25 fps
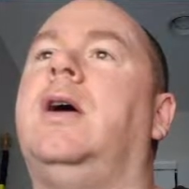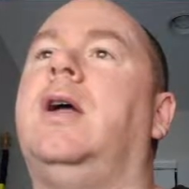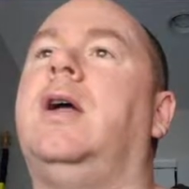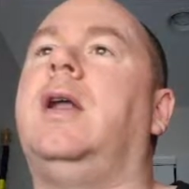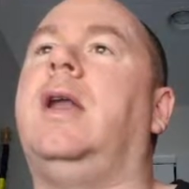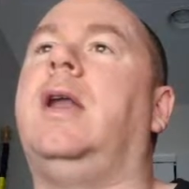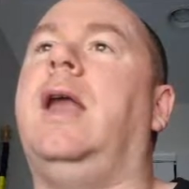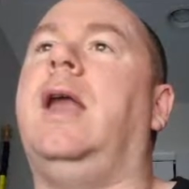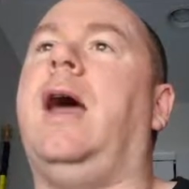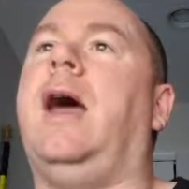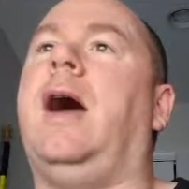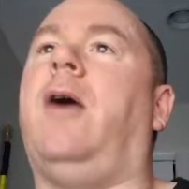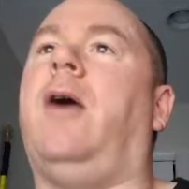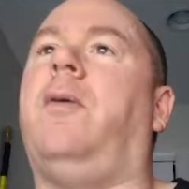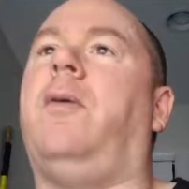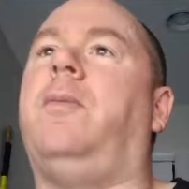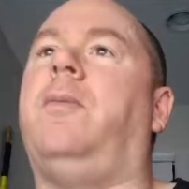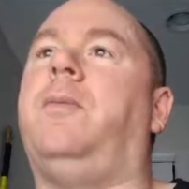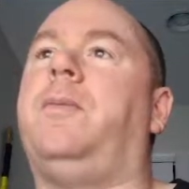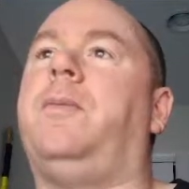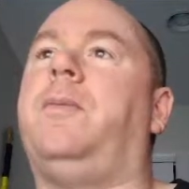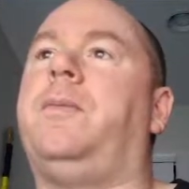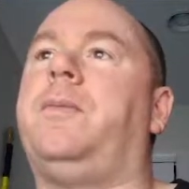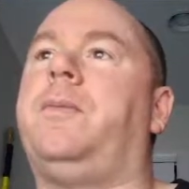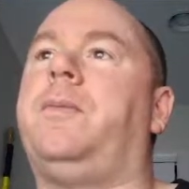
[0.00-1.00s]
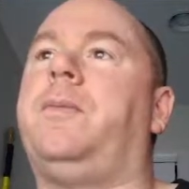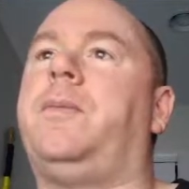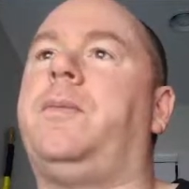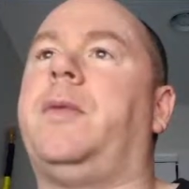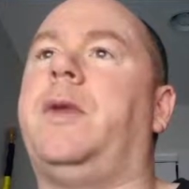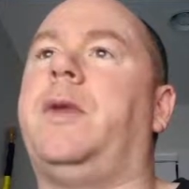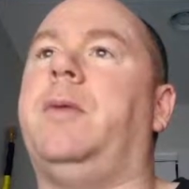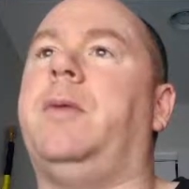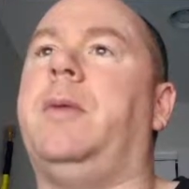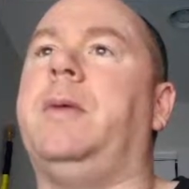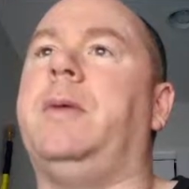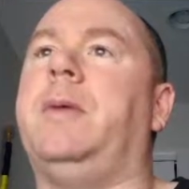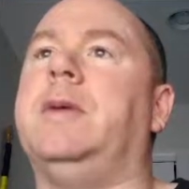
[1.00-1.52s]
Now,
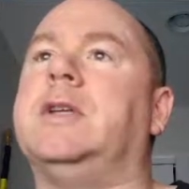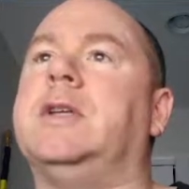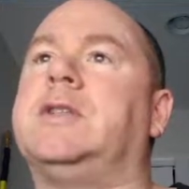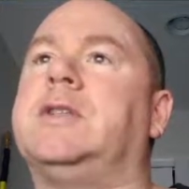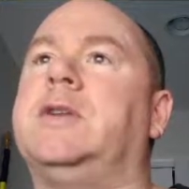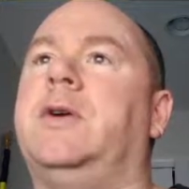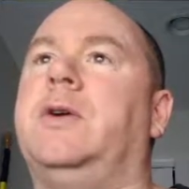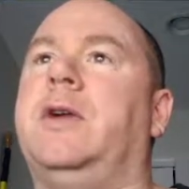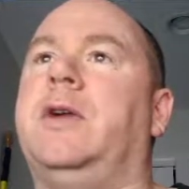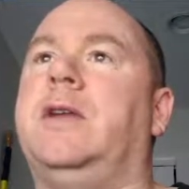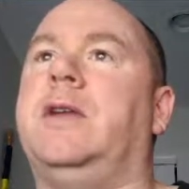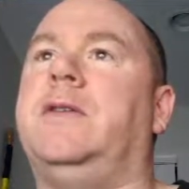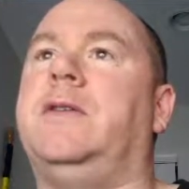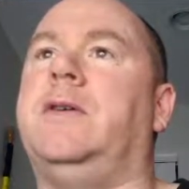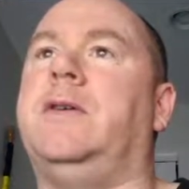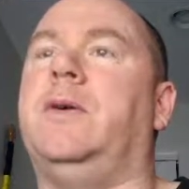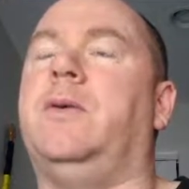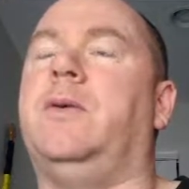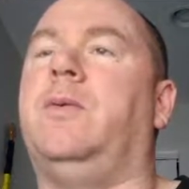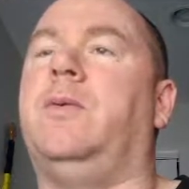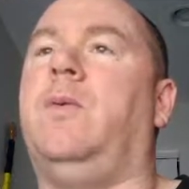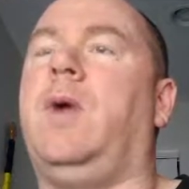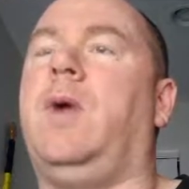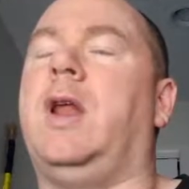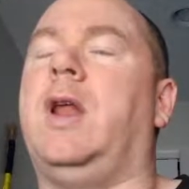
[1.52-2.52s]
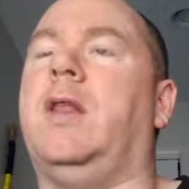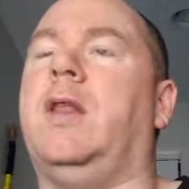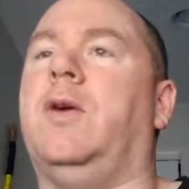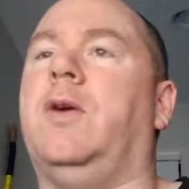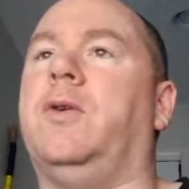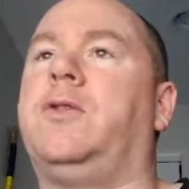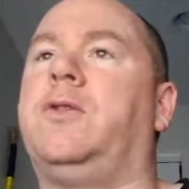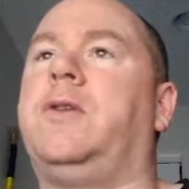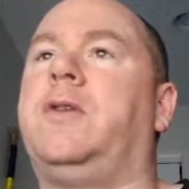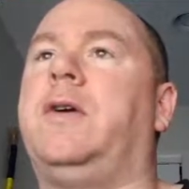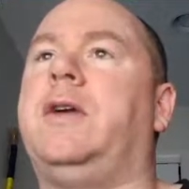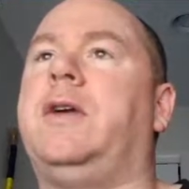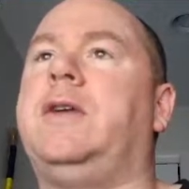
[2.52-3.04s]
maybe it's 32. One of those,
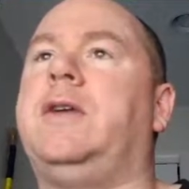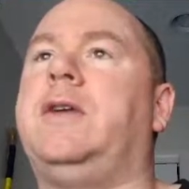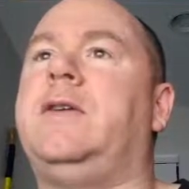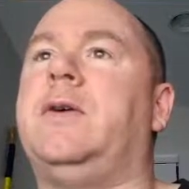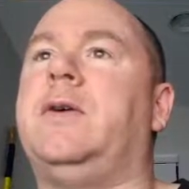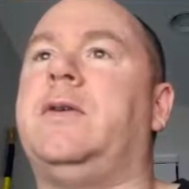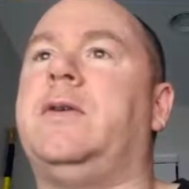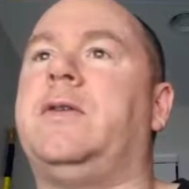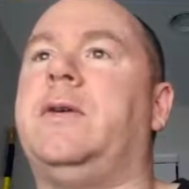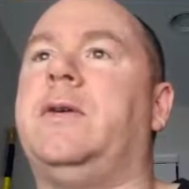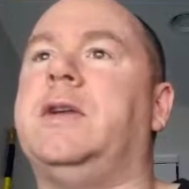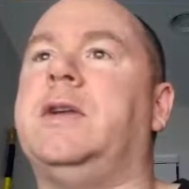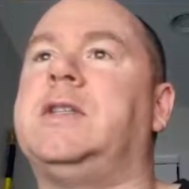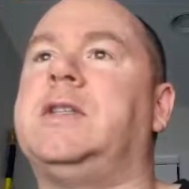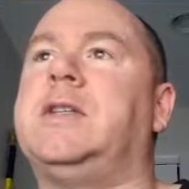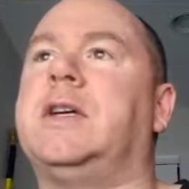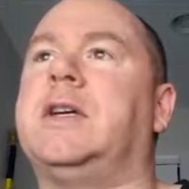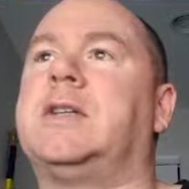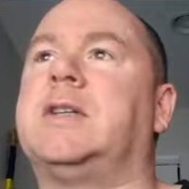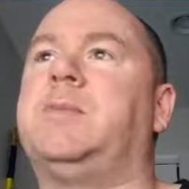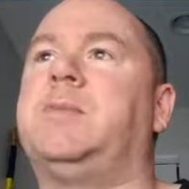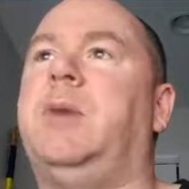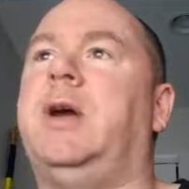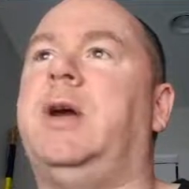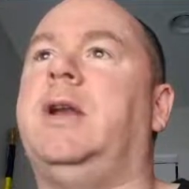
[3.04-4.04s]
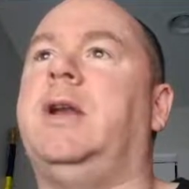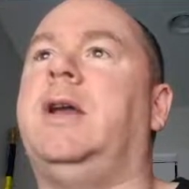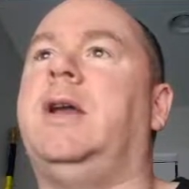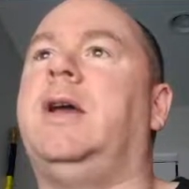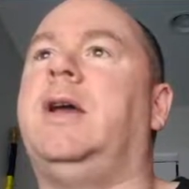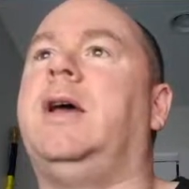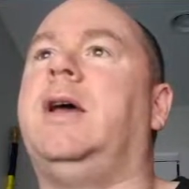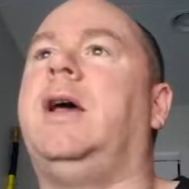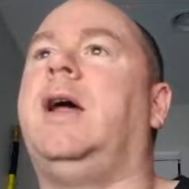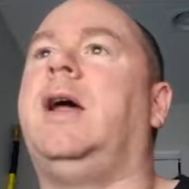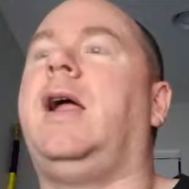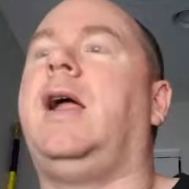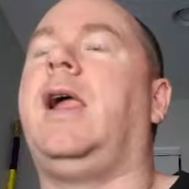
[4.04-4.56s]
32 or 36. But
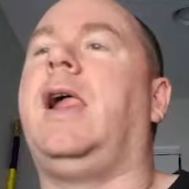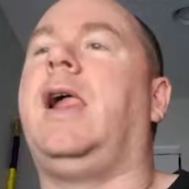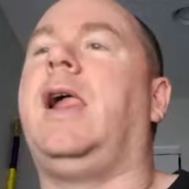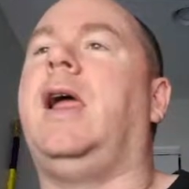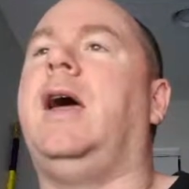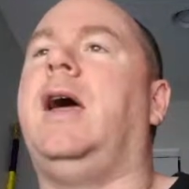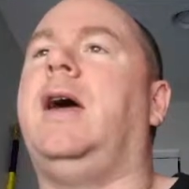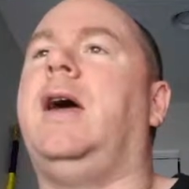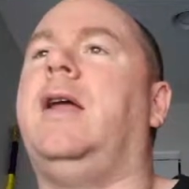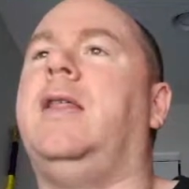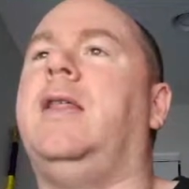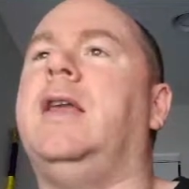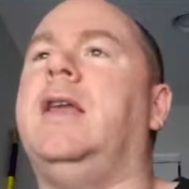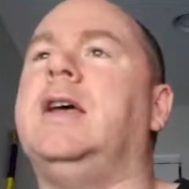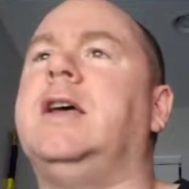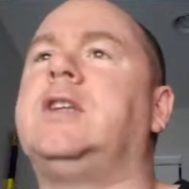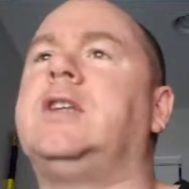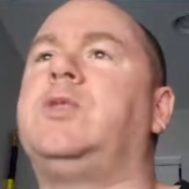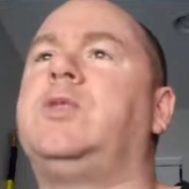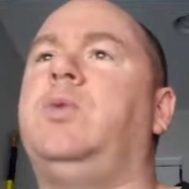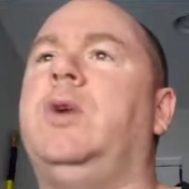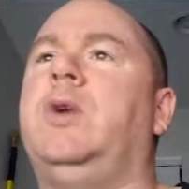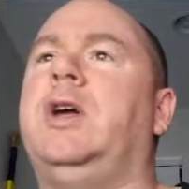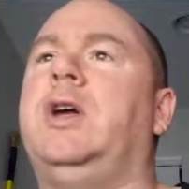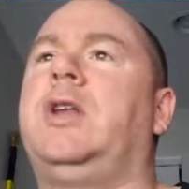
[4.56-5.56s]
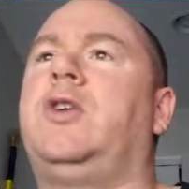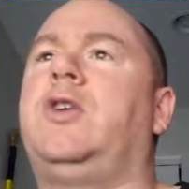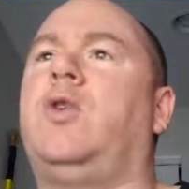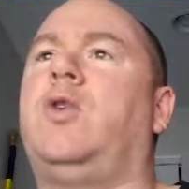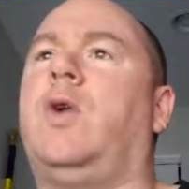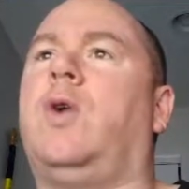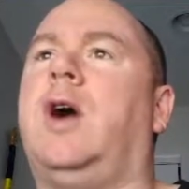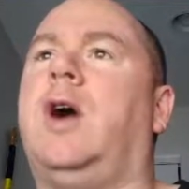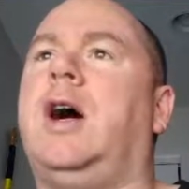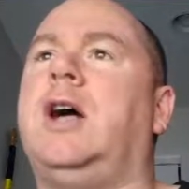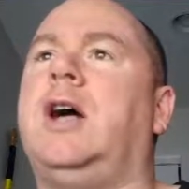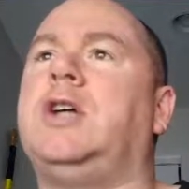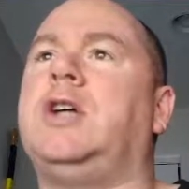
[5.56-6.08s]
this would
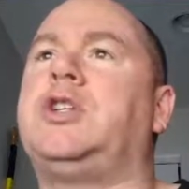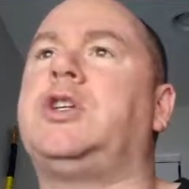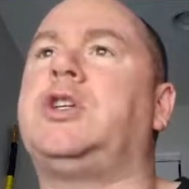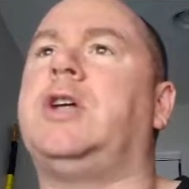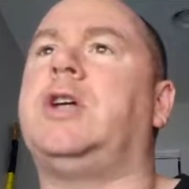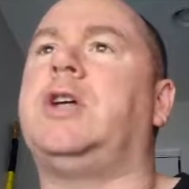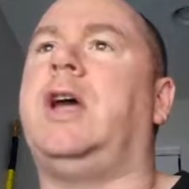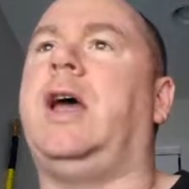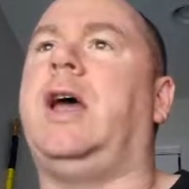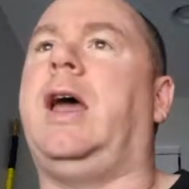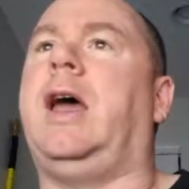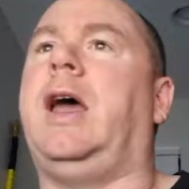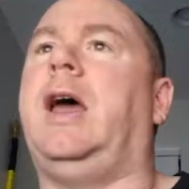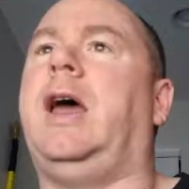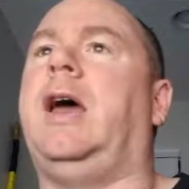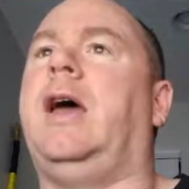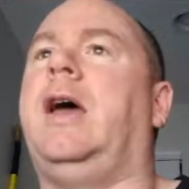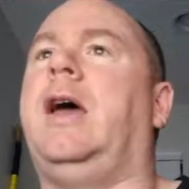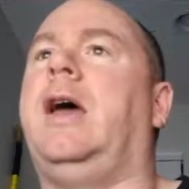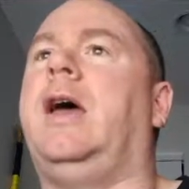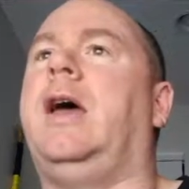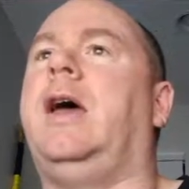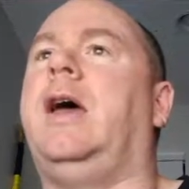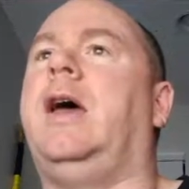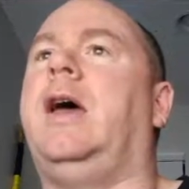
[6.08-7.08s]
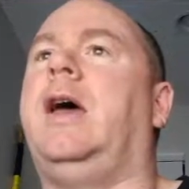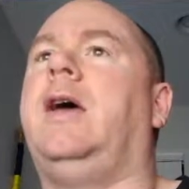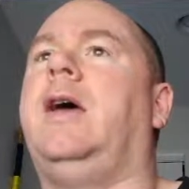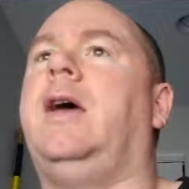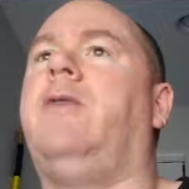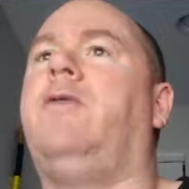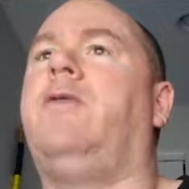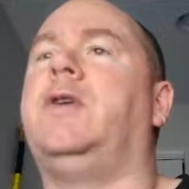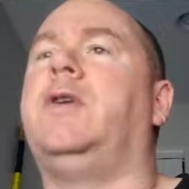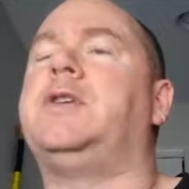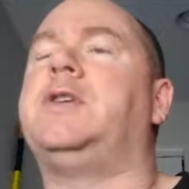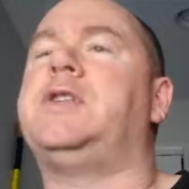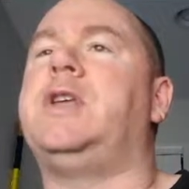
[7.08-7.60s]
crush,
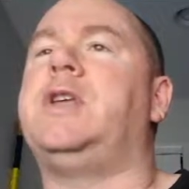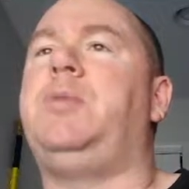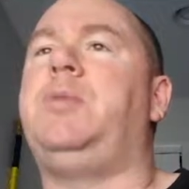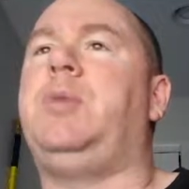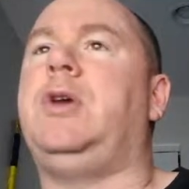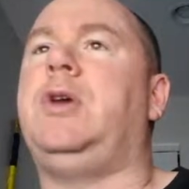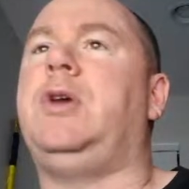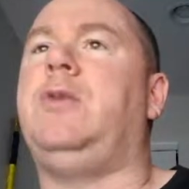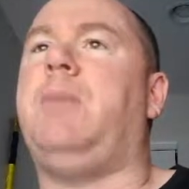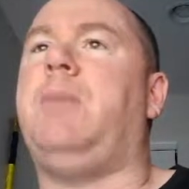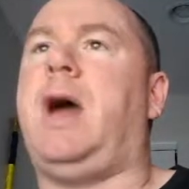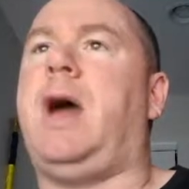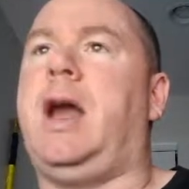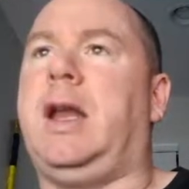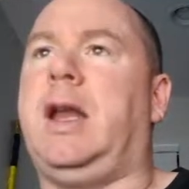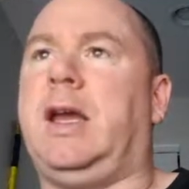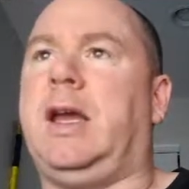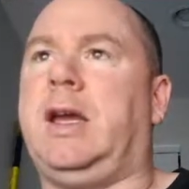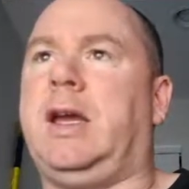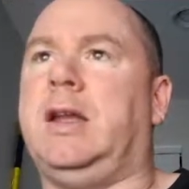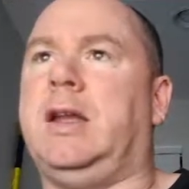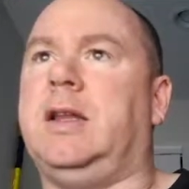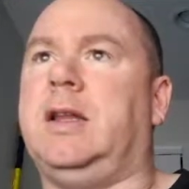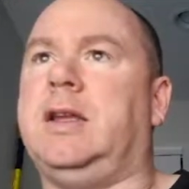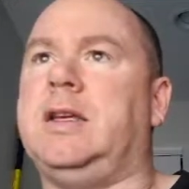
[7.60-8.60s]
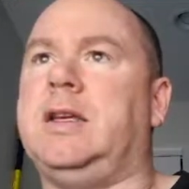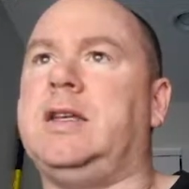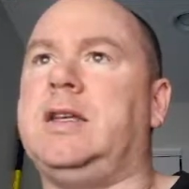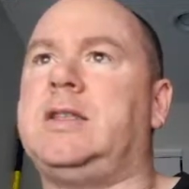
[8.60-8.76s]
for CPU mining at least,